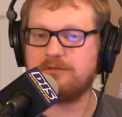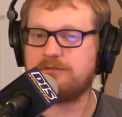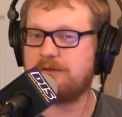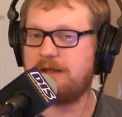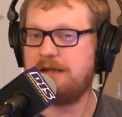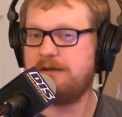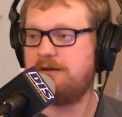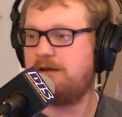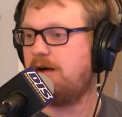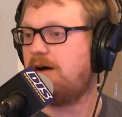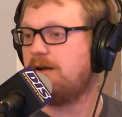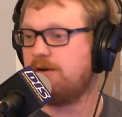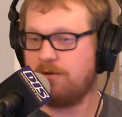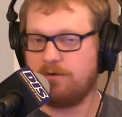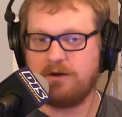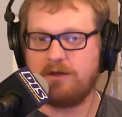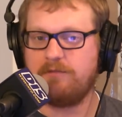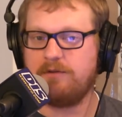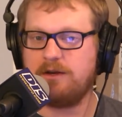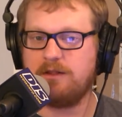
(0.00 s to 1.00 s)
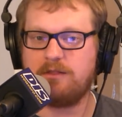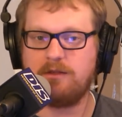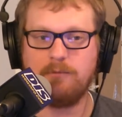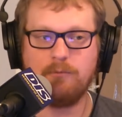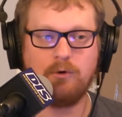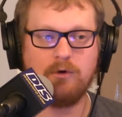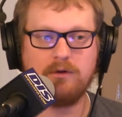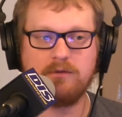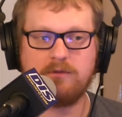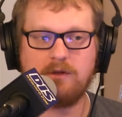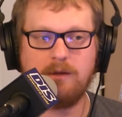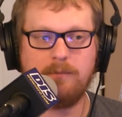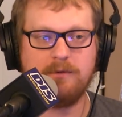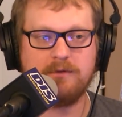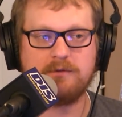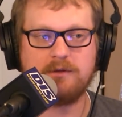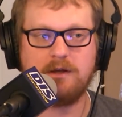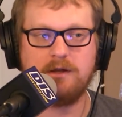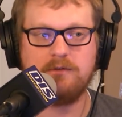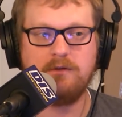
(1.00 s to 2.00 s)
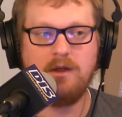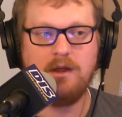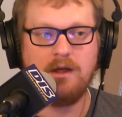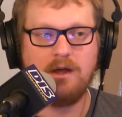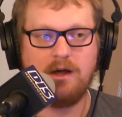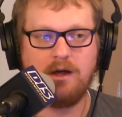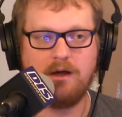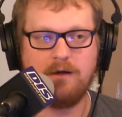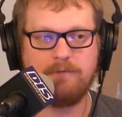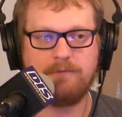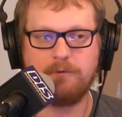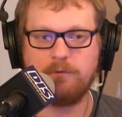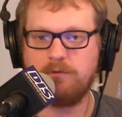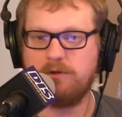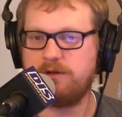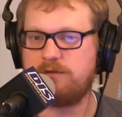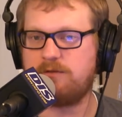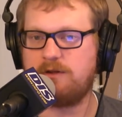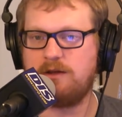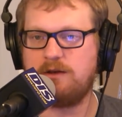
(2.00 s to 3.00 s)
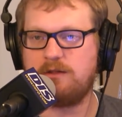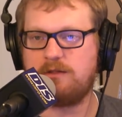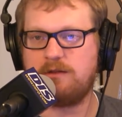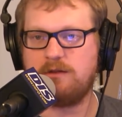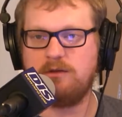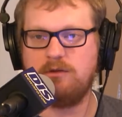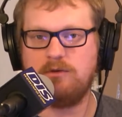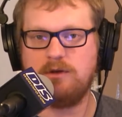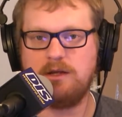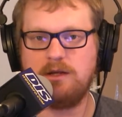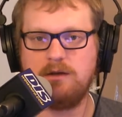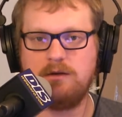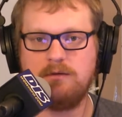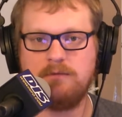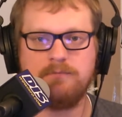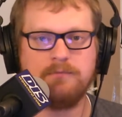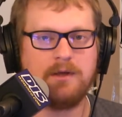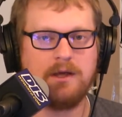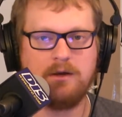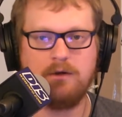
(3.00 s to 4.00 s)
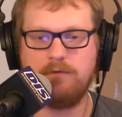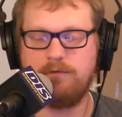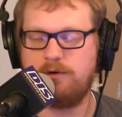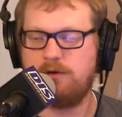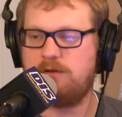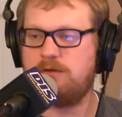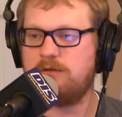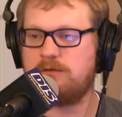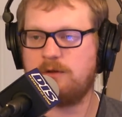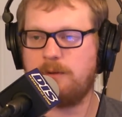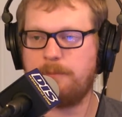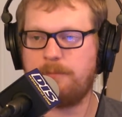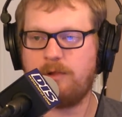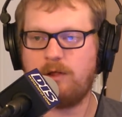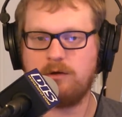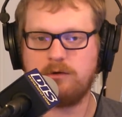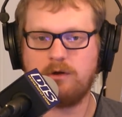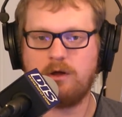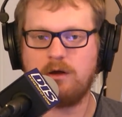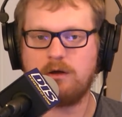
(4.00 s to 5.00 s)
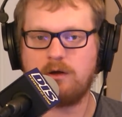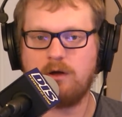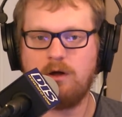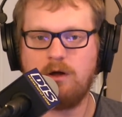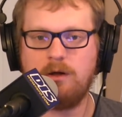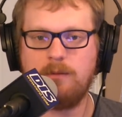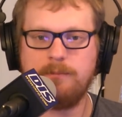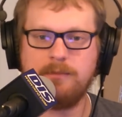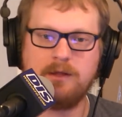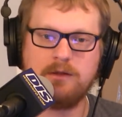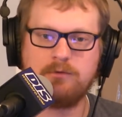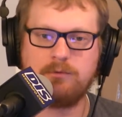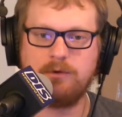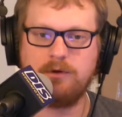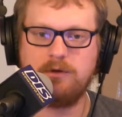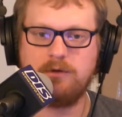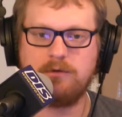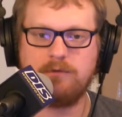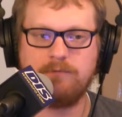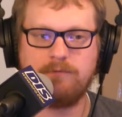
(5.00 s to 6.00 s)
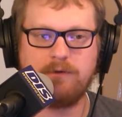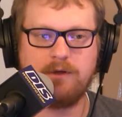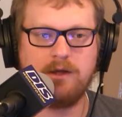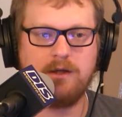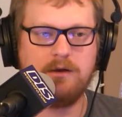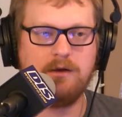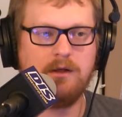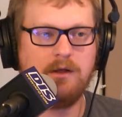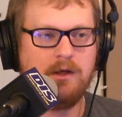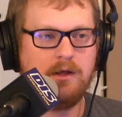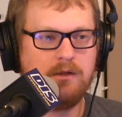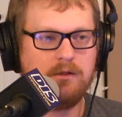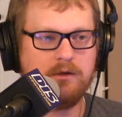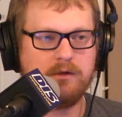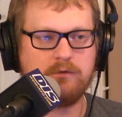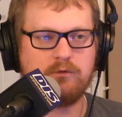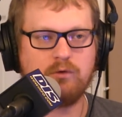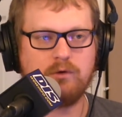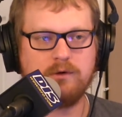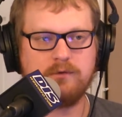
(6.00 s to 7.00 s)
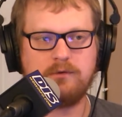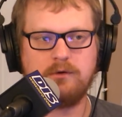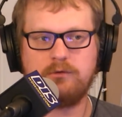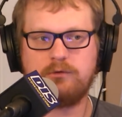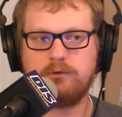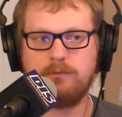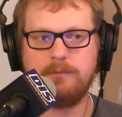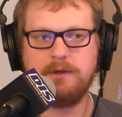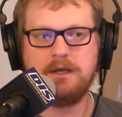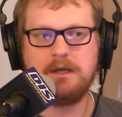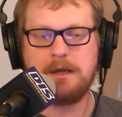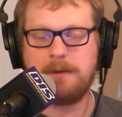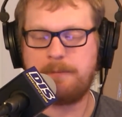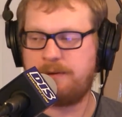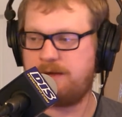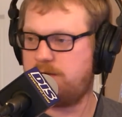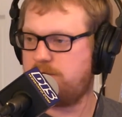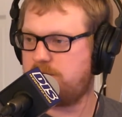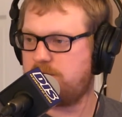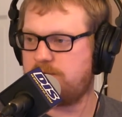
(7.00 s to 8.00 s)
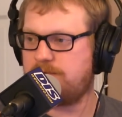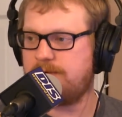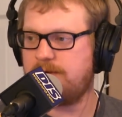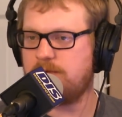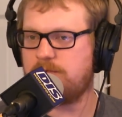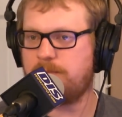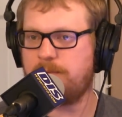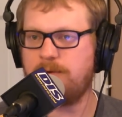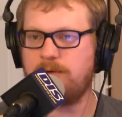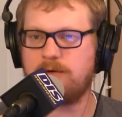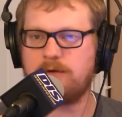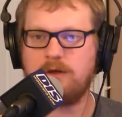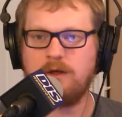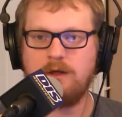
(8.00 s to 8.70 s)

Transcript: don't have anything more to say besides for links to anything you need, head over to disunplug.com. That's where you can find links to our social media pages, Facebook,